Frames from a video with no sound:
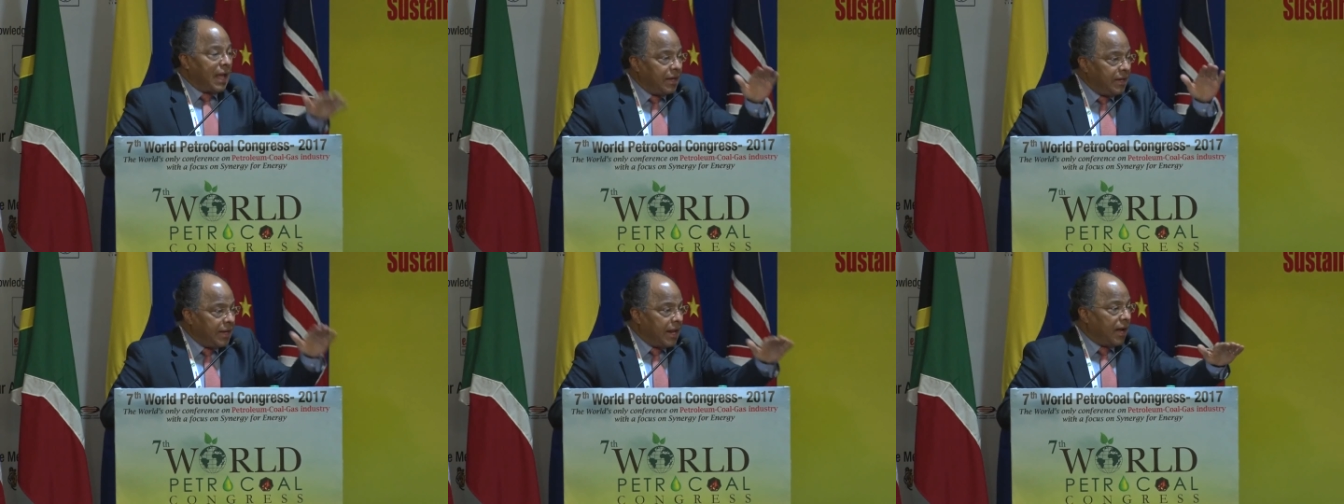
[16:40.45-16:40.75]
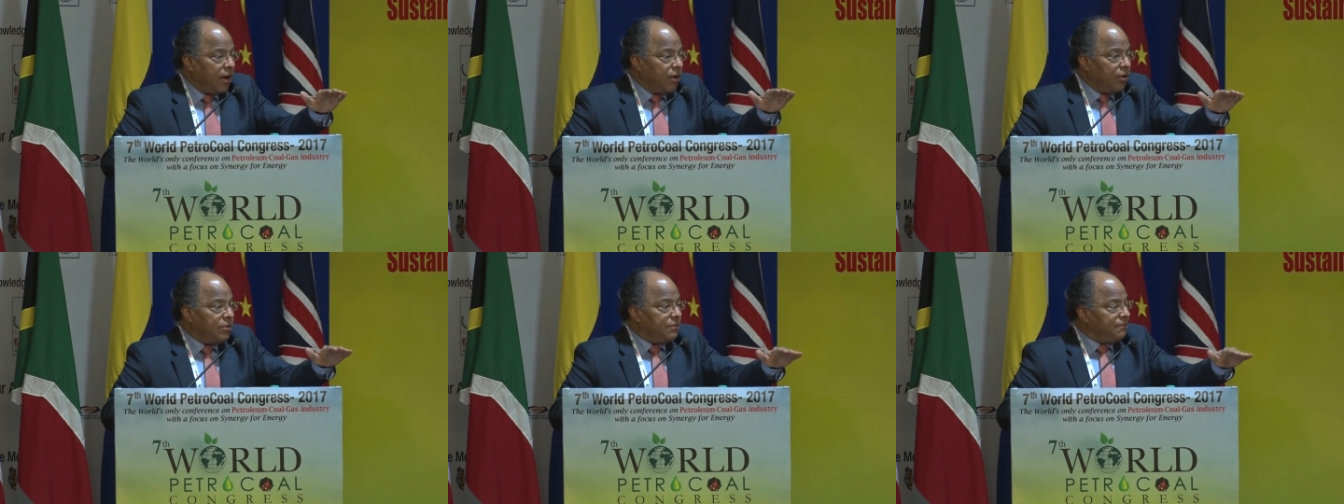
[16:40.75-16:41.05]
and
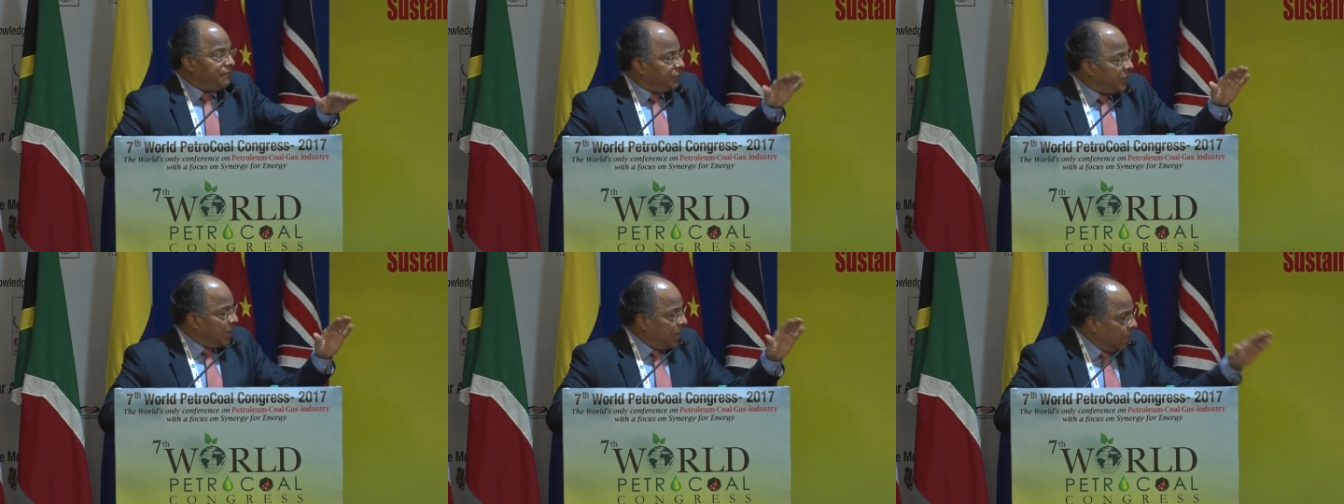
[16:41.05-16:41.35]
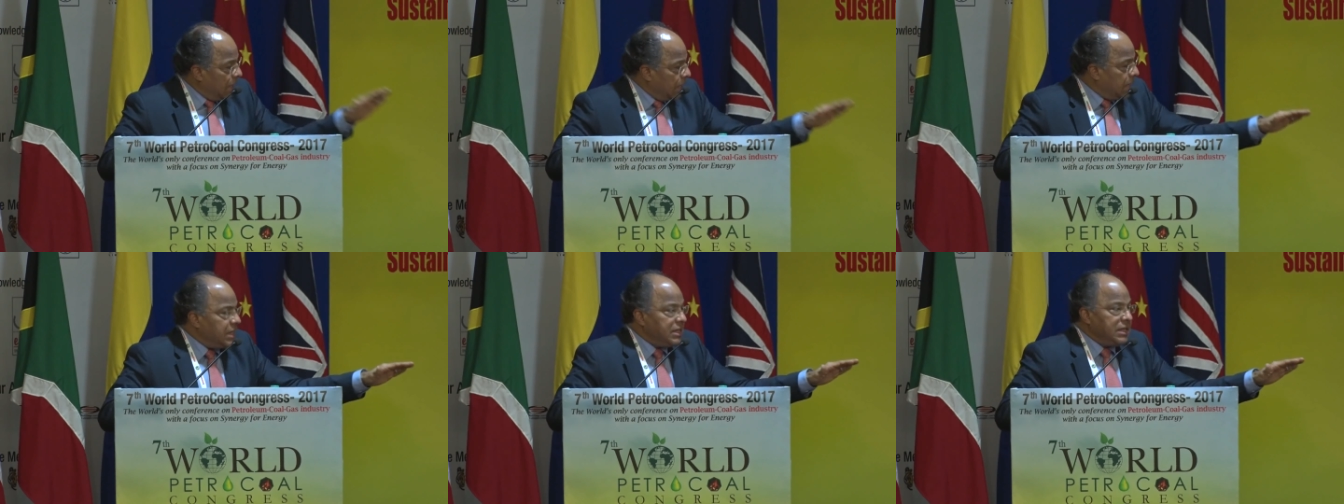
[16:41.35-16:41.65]
now
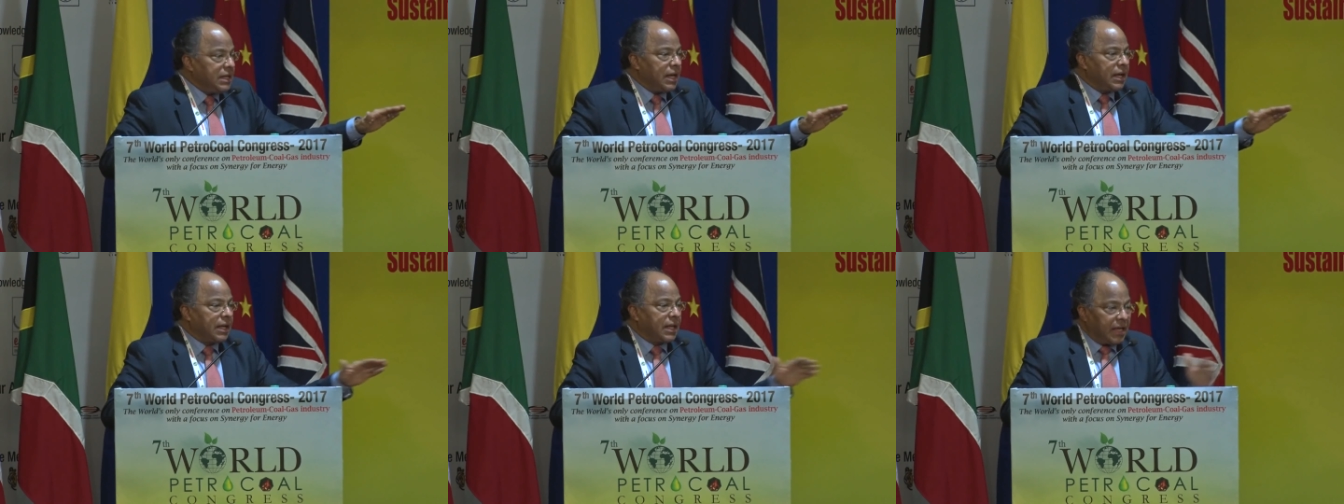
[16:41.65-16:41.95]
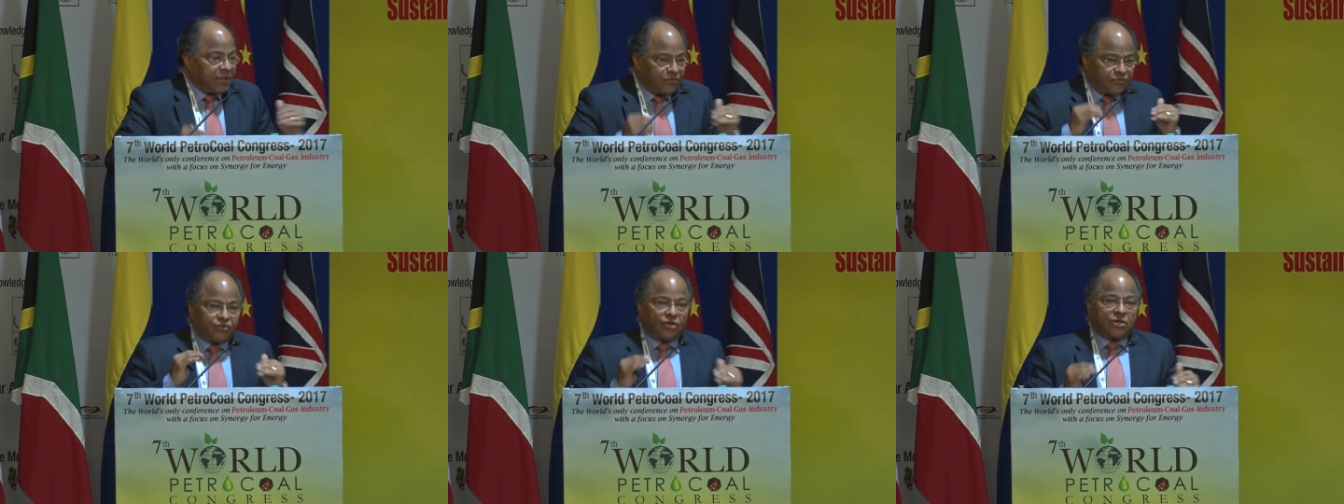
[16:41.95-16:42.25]
India
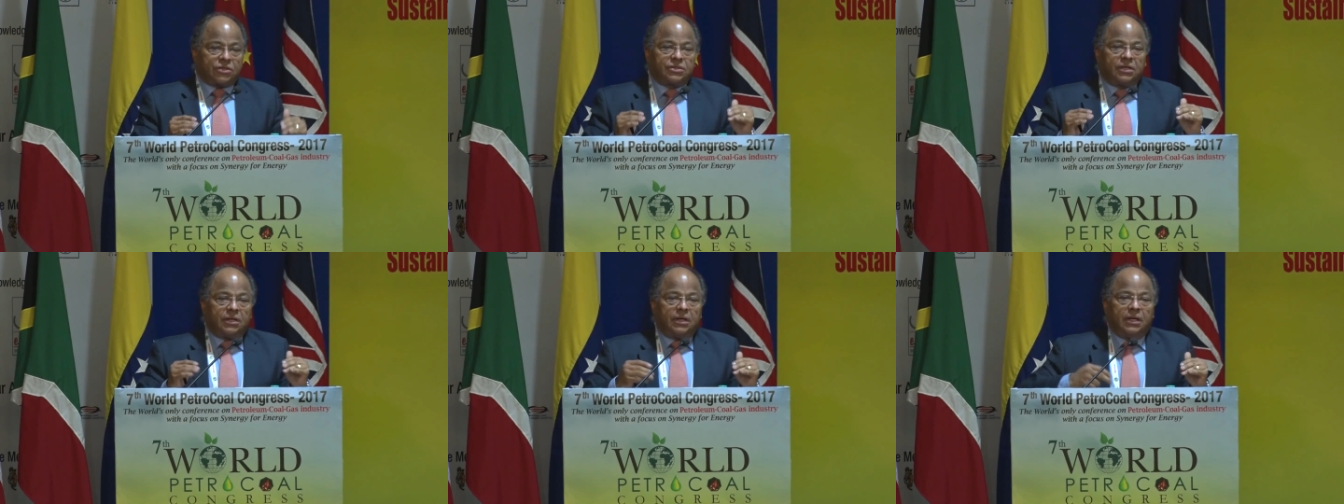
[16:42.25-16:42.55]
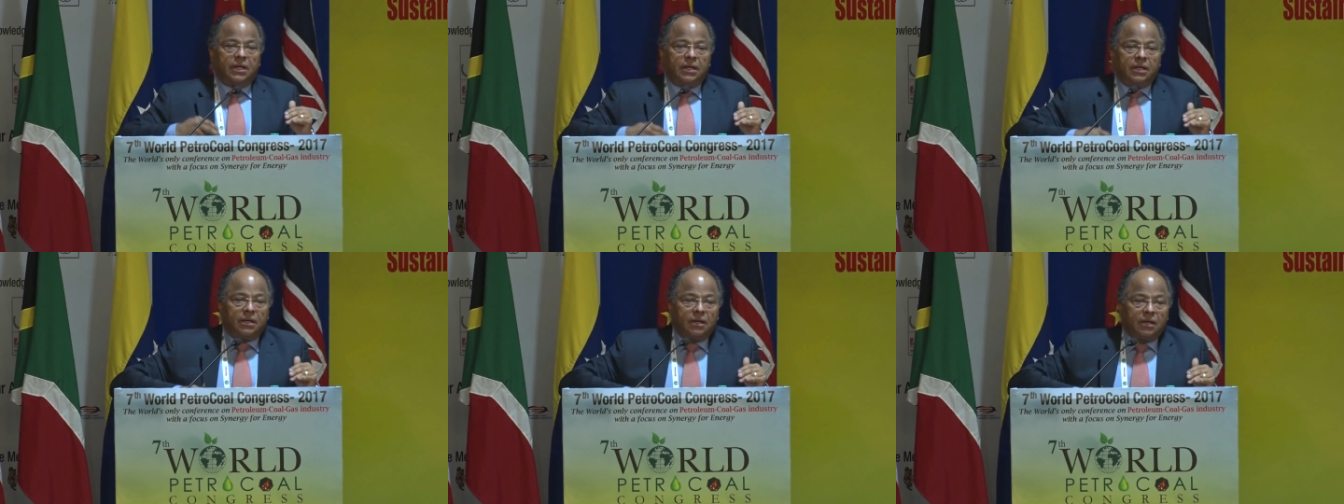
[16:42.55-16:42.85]
can
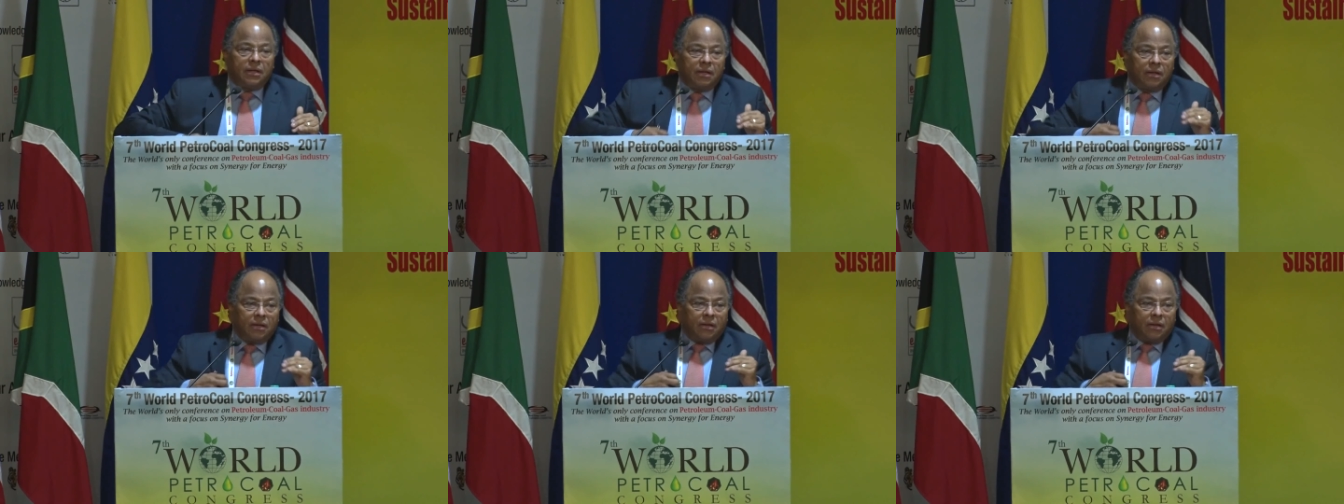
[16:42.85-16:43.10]
certainly,